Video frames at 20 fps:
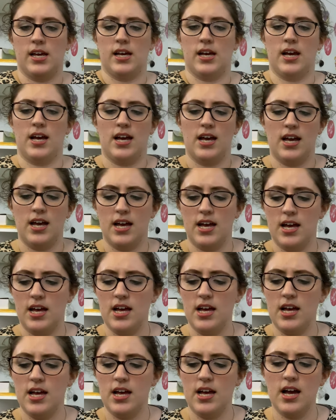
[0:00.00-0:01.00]

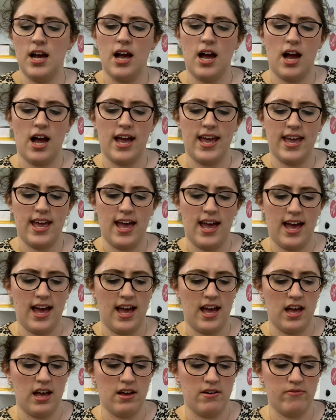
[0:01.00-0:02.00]
I
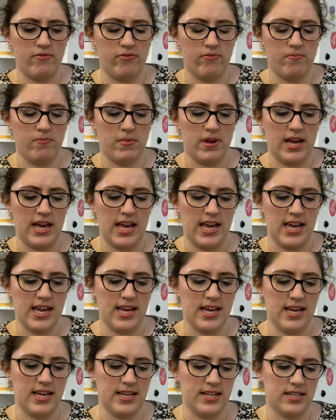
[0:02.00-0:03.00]
have
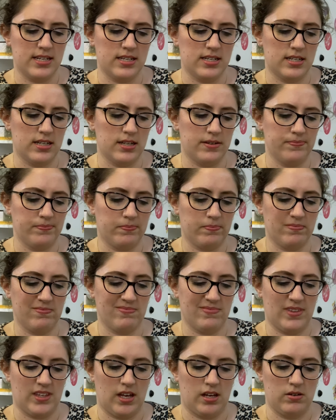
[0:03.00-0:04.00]
made,
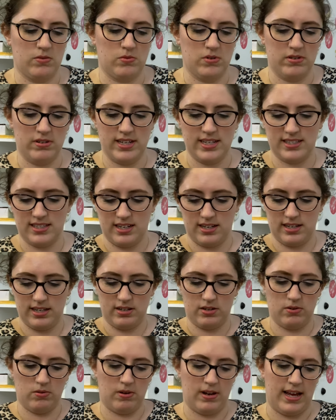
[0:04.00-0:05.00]
I wouldn't exactly
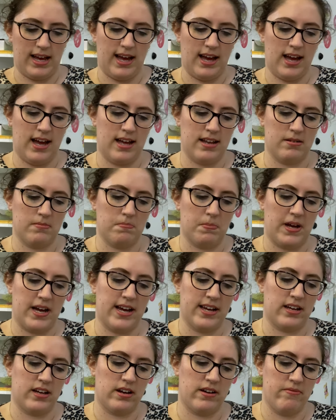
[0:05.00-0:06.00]
call it a
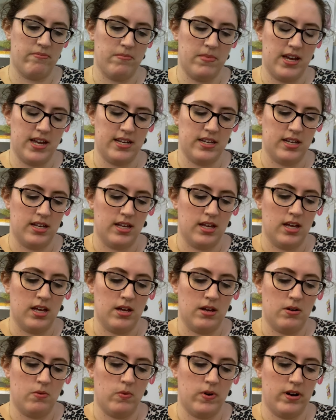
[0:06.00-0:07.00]
handbag. I've made,
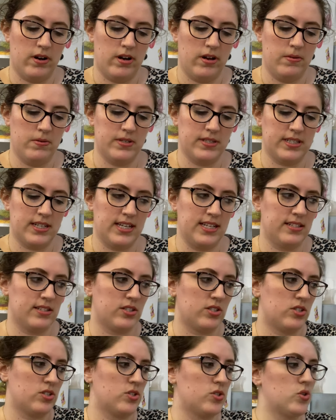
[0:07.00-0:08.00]
when I was in
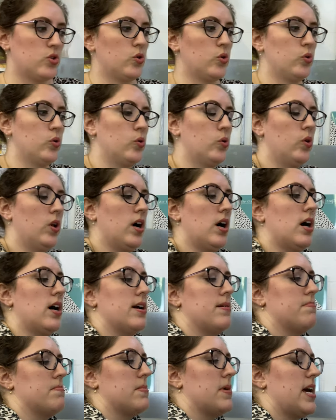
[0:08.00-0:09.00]
school,
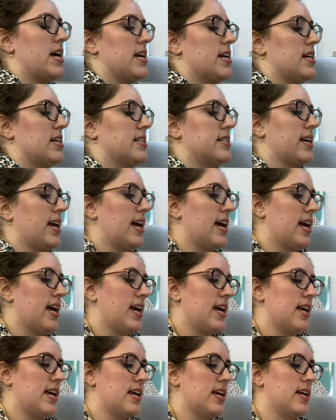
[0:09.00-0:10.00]
I
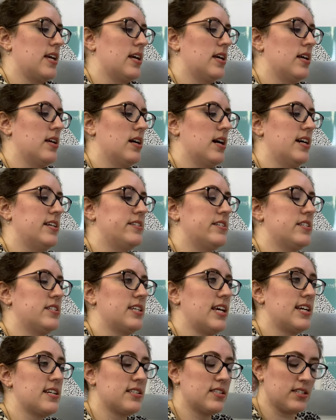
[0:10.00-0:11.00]
did
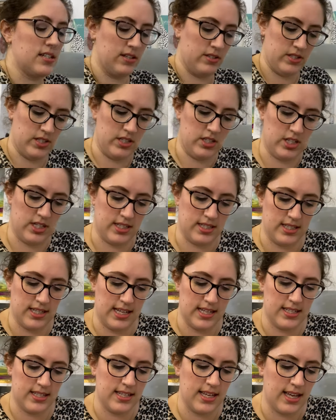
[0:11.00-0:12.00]
textiles at
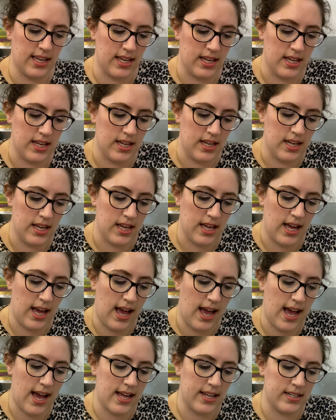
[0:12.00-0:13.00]
GCSE
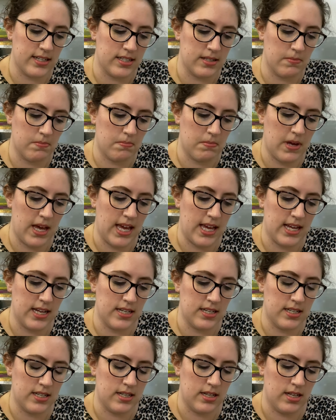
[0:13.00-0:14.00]
and made